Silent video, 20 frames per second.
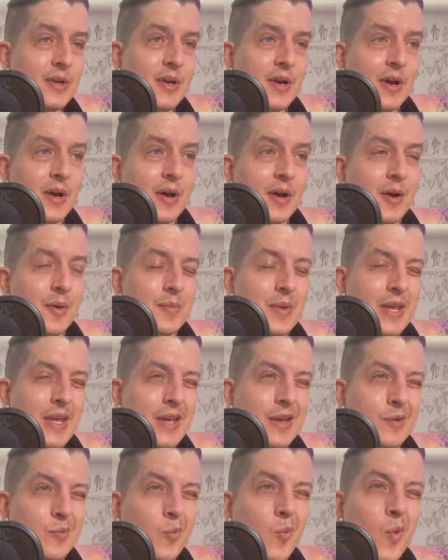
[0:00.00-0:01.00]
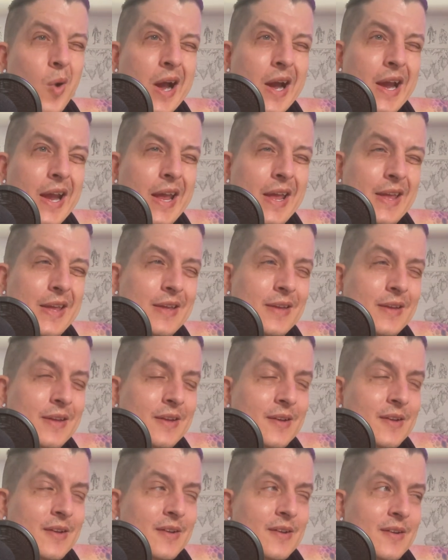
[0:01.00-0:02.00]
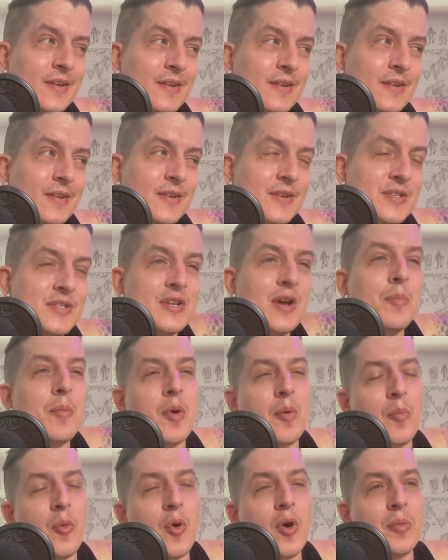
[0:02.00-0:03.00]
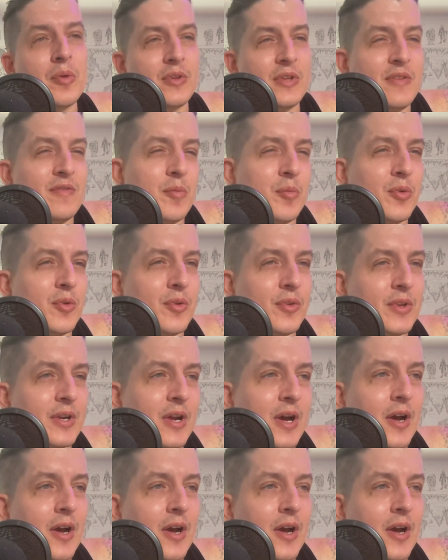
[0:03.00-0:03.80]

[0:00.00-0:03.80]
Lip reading: and why some are more believable than